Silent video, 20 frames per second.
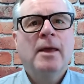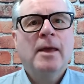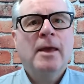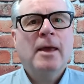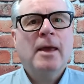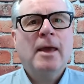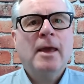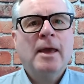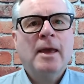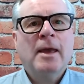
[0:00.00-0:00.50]

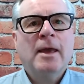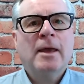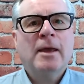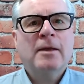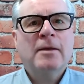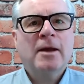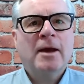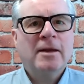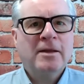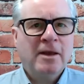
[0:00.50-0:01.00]

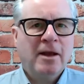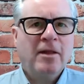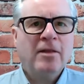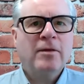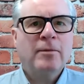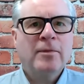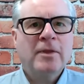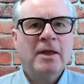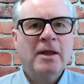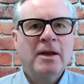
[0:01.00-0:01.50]
And I tell
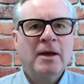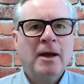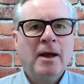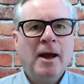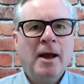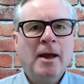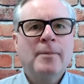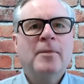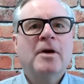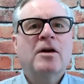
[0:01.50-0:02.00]
them that
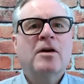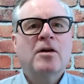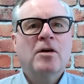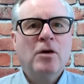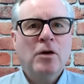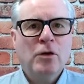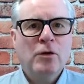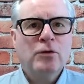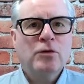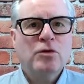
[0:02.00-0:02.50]
I'm a
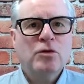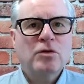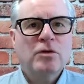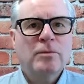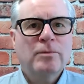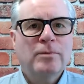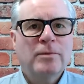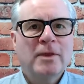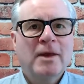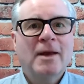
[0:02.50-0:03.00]
coach.
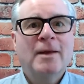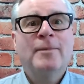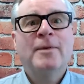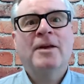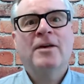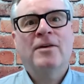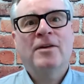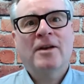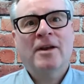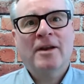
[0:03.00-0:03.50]
I'm
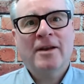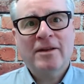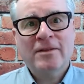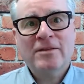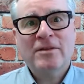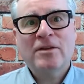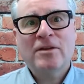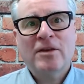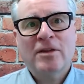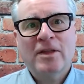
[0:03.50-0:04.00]
here to
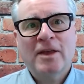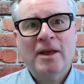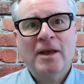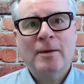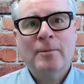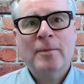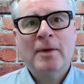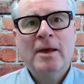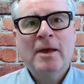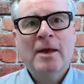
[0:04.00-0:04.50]
listen to
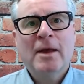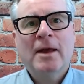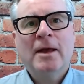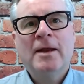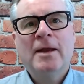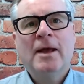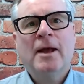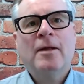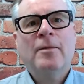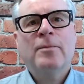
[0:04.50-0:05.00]
them
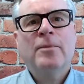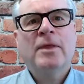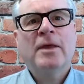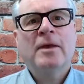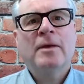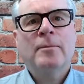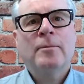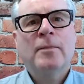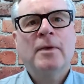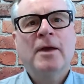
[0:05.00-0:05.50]
and help
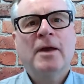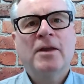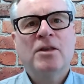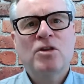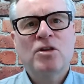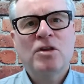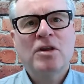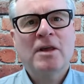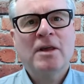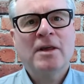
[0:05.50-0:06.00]
them
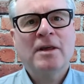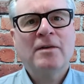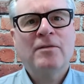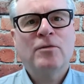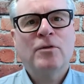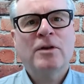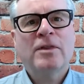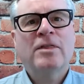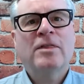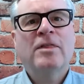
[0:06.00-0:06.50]
achieve
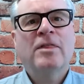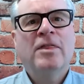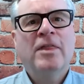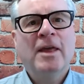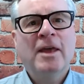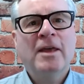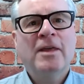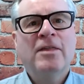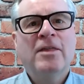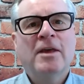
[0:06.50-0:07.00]
what
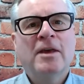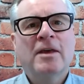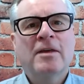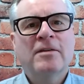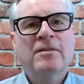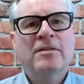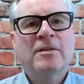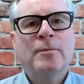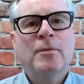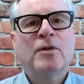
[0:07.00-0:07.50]
they think
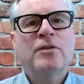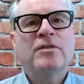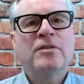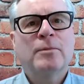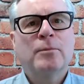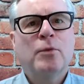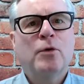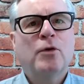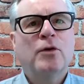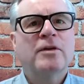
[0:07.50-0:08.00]
is the most
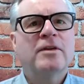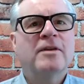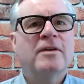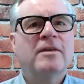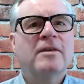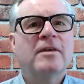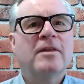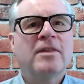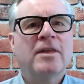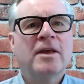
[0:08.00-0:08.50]

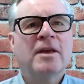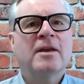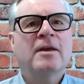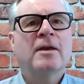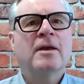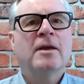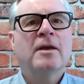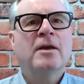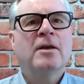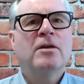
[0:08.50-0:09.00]
important thing
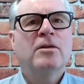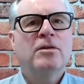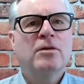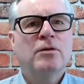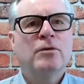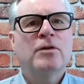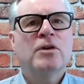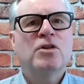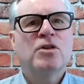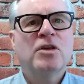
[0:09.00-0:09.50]

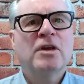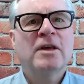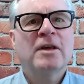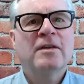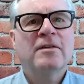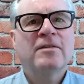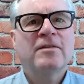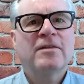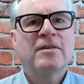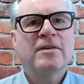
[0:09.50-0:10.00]
to achieve.